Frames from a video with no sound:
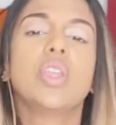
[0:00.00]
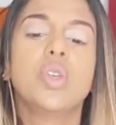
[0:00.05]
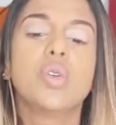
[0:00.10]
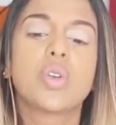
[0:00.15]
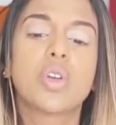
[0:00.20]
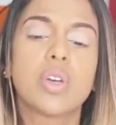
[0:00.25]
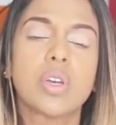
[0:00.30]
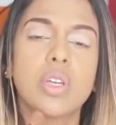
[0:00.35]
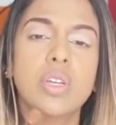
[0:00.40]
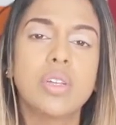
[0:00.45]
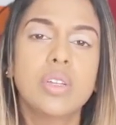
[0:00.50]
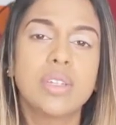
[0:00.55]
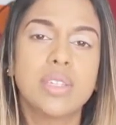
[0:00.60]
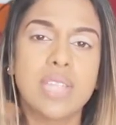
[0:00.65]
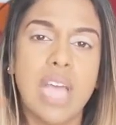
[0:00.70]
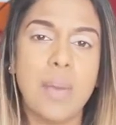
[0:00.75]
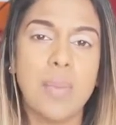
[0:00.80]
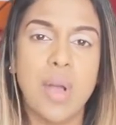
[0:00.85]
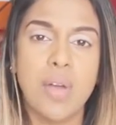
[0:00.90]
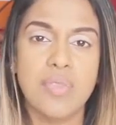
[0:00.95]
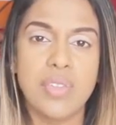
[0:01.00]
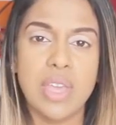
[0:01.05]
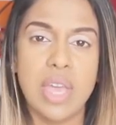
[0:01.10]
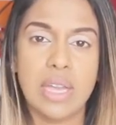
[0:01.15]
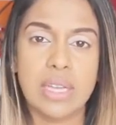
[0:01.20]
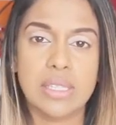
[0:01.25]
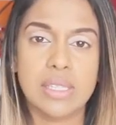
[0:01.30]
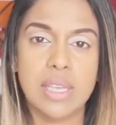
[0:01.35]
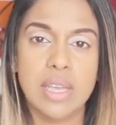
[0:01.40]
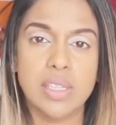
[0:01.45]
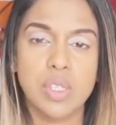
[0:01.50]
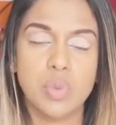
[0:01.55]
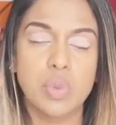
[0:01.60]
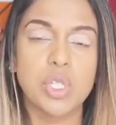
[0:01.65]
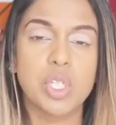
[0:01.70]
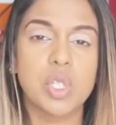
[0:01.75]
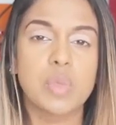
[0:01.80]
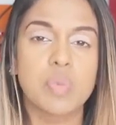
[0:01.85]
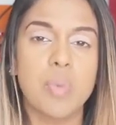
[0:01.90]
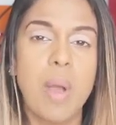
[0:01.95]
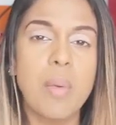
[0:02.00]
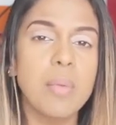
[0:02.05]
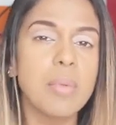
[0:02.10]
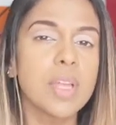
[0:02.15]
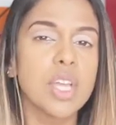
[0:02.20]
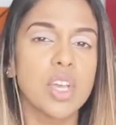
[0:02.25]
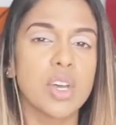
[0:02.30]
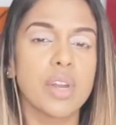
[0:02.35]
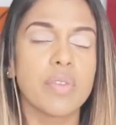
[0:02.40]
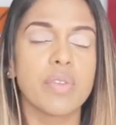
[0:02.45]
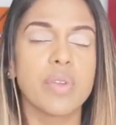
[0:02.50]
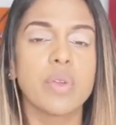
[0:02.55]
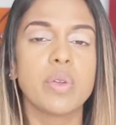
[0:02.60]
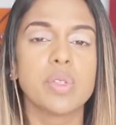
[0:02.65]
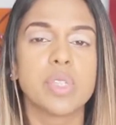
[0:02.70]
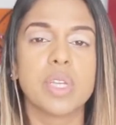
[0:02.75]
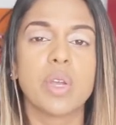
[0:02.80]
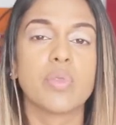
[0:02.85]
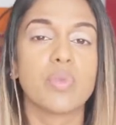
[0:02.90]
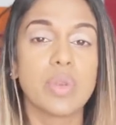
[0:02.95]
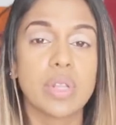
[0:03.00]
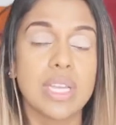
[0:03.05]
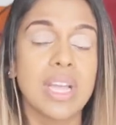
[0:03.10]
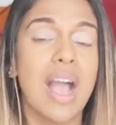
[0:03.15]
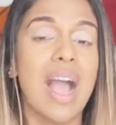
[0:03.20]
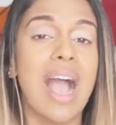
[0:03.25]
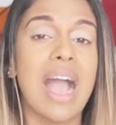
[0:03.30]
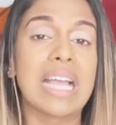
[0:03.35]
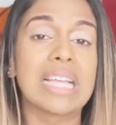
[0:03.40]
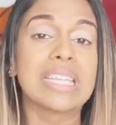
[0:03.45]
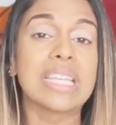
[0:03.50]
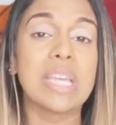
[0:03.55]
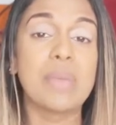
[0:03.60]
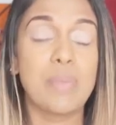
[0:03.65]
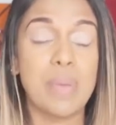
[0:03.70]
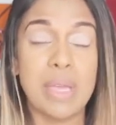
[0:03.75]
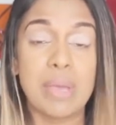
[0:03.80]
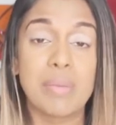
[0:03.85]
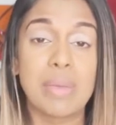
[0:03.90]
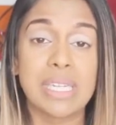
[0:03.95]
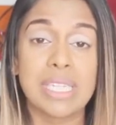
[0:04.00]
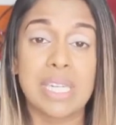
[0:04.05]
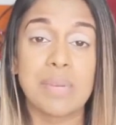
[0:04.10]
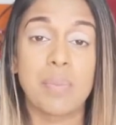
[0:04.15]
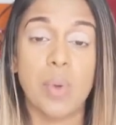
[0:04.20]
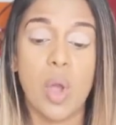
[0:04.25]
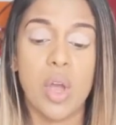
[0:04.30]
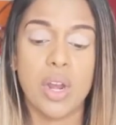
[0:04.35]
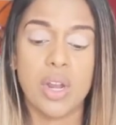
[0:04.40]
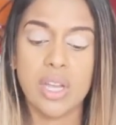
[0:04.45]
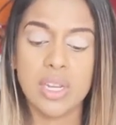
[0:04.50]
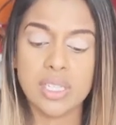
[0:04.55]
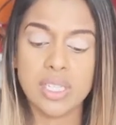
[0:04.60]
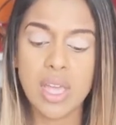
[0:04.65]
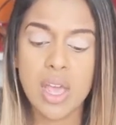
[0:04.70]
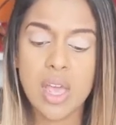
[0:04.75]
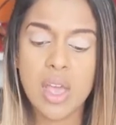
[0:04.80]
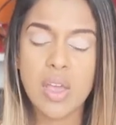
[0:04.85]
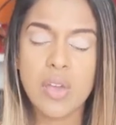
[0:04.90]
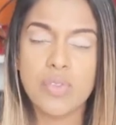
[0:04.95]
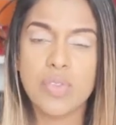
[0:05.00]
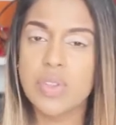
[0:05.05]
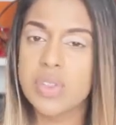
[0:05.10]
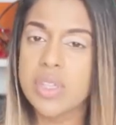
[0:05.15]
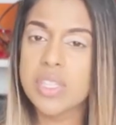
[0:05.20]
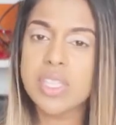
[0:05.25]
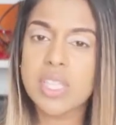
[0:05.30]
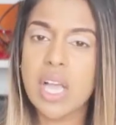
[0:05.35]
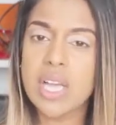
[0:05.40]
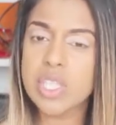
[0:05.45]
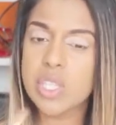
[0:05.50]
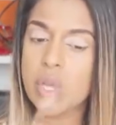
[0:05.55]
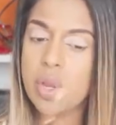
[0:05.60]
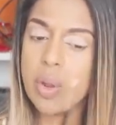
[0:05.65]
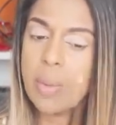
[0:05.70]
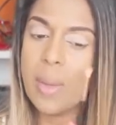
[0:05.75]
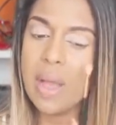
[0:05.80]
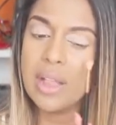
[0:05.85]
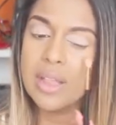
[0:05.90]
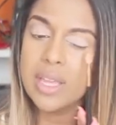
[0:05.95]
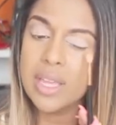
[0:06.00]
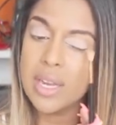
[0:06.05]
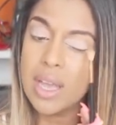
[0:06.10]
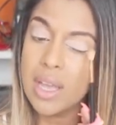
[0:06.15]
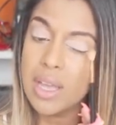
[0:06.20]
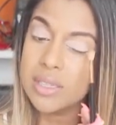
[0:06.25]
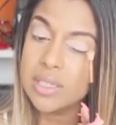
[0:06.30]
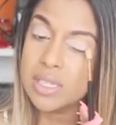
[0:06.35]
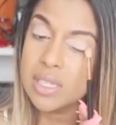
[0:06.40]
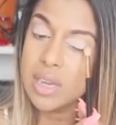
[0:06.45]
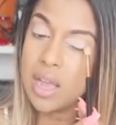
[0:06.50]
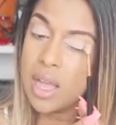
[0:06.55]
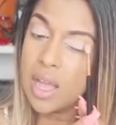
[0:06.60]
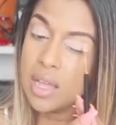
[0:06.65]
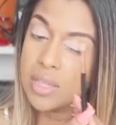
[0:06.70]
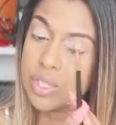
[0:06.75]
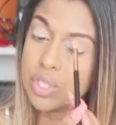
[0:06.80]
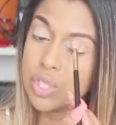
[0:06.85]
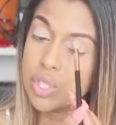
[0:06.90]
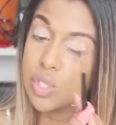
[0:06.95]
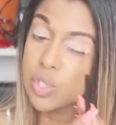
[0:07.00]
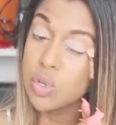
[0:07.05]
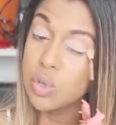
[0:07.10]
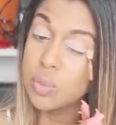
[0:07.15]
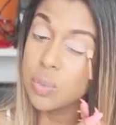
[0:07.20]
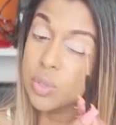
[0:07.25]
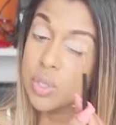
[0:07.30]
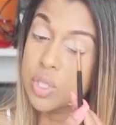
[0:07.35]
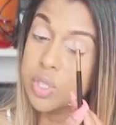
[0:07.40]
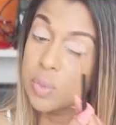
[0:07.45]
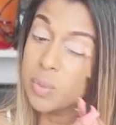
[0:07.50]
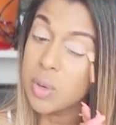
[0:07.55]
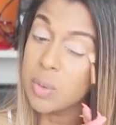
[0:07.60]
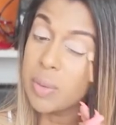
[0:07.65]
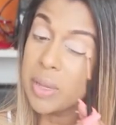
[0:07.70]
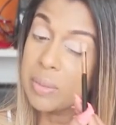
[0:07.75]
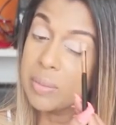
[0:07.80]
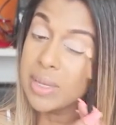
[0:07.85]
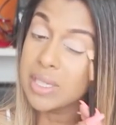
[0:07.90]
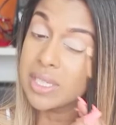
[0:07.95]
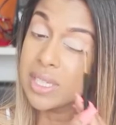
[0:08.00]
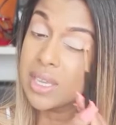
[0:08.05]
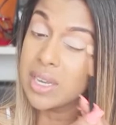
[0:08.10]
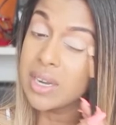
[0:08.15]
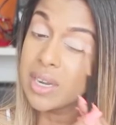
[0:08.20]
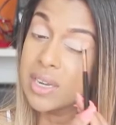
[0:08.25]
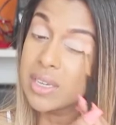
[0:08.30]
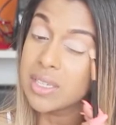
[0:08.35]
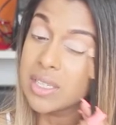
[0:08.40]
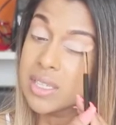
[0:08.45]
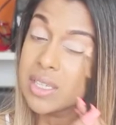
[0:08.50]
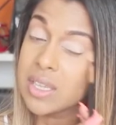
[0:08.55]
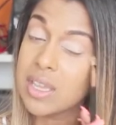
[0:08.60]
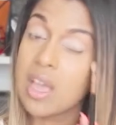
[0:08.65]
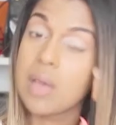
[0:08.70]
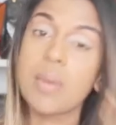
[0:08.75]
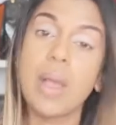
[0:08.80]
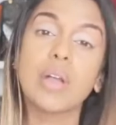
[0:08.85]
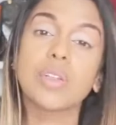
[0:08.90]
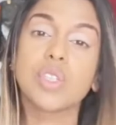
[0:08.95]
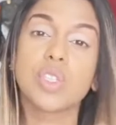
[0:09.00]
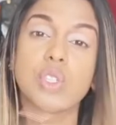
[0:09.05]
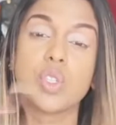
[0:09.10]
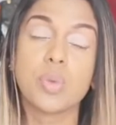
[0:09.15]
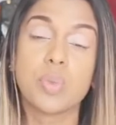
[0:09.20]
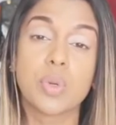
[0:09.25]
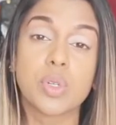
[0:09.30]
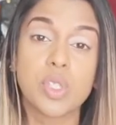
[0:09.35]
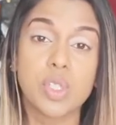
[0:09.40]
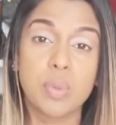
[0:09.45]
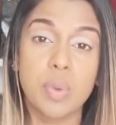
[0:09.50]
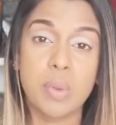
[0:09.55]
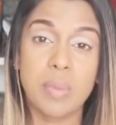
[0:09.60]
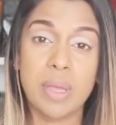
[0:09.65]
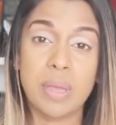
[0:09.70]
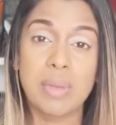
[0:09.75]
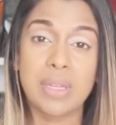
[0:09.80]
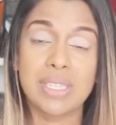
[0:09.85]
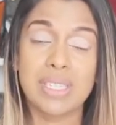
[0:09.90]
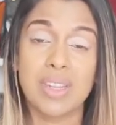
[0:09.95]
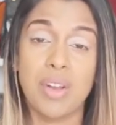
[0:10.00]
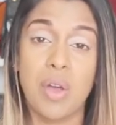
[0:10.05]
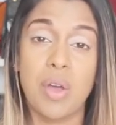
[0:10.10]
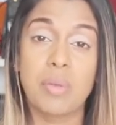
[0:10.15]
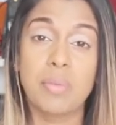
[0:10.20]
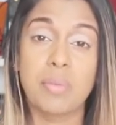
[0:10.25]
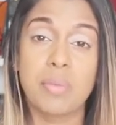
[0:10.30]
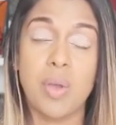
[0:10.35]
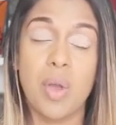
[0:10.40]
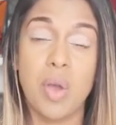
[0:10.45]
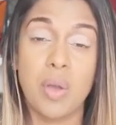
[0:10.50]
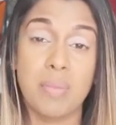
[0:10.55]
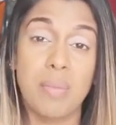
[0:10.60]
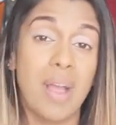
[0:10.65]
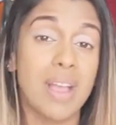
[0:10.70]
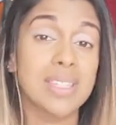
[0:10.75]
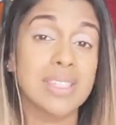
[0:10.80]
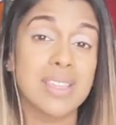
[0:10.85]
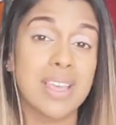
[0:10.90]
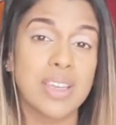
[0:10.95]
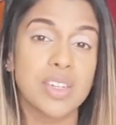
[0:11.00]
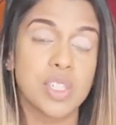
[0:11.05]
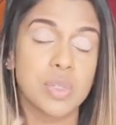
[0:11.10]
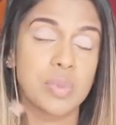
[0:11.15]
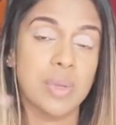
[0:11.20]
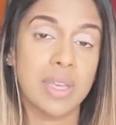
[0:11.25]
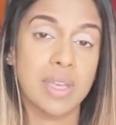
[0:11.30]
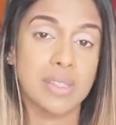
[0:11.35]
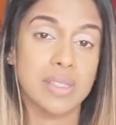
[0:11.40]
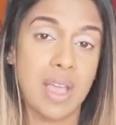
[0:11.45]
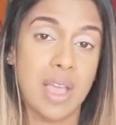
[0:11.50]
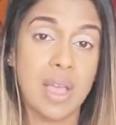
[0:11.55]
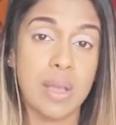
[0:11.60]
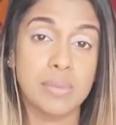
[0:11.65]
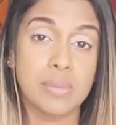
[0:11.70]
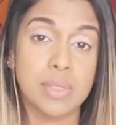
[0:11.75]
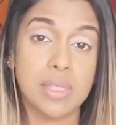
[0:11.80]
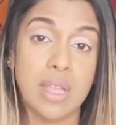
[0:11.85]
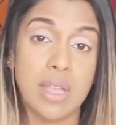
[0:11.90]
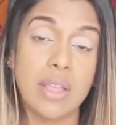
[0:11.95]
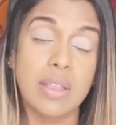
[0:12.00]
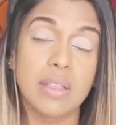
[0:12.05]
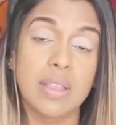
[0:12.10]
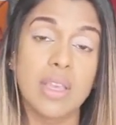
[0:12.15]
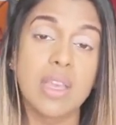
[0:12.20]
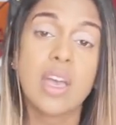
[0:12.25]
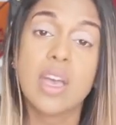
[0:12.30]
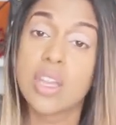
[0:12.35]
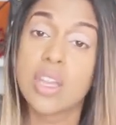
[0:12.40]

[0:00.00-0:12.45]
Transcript: You could tap off the excess, which is probably good if you're using a really highly pigmented product. For this eyeshadow palette, it's not super, super pigmented, and it doesn't come out super, super pigmented on my skin just because I am slightly